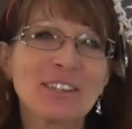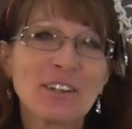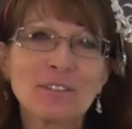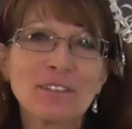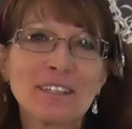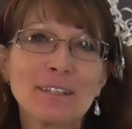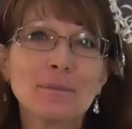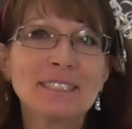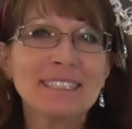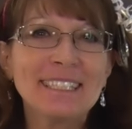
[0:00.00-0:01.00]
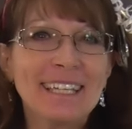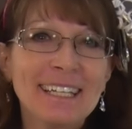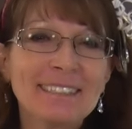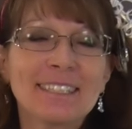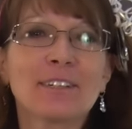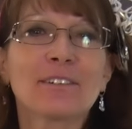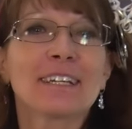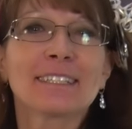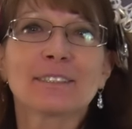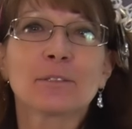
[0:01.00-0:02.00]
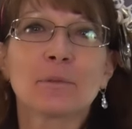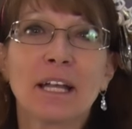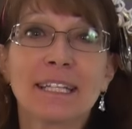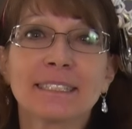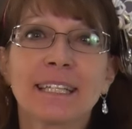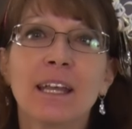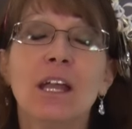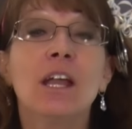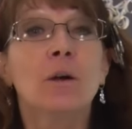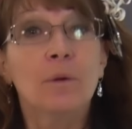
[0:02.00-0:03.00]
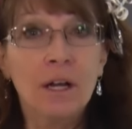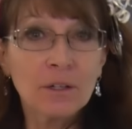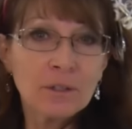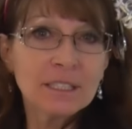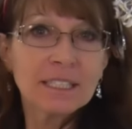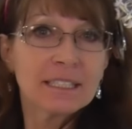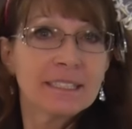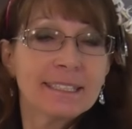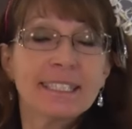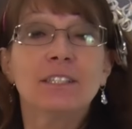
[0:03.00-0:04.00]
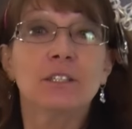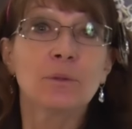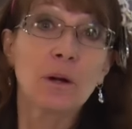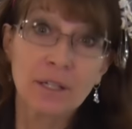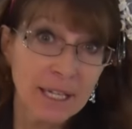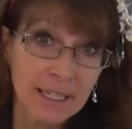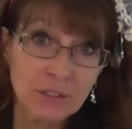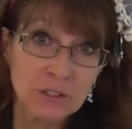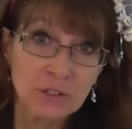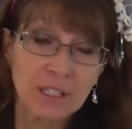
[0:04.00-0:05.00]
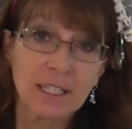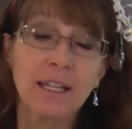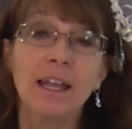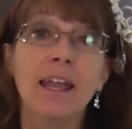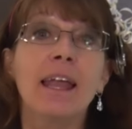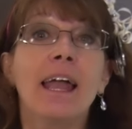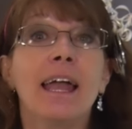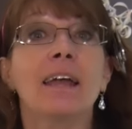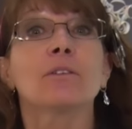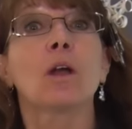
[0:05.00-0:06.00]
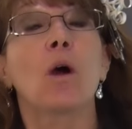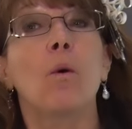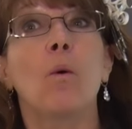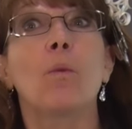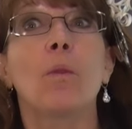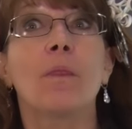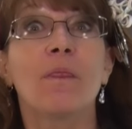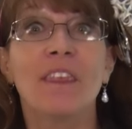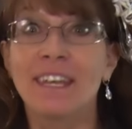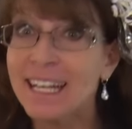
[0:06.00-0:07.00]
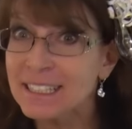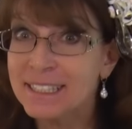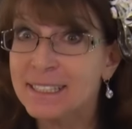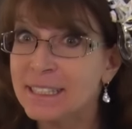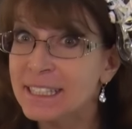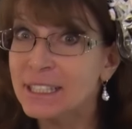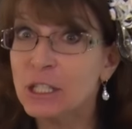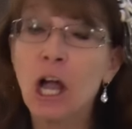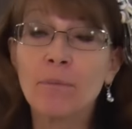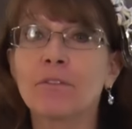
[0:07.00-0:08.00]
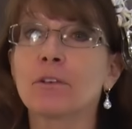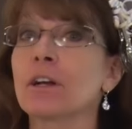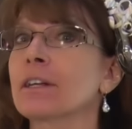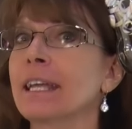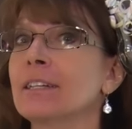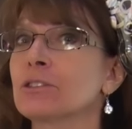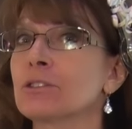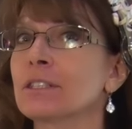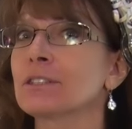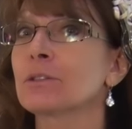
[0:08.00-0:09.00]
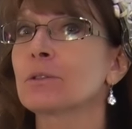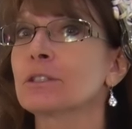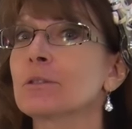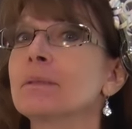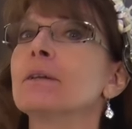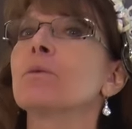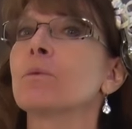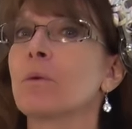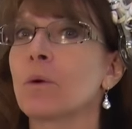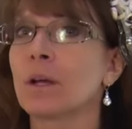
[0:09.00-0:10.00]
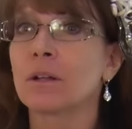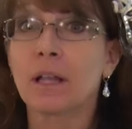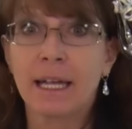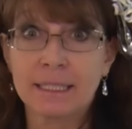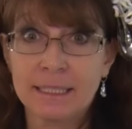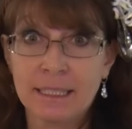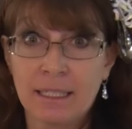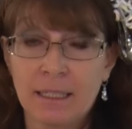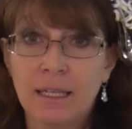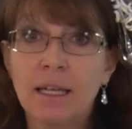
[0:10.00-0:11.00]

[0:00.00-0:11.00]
Donna with ABC Cake Decorating Supplies. We are going to continue our cake journey, and the next stop for our cake journey is going to be royal icing.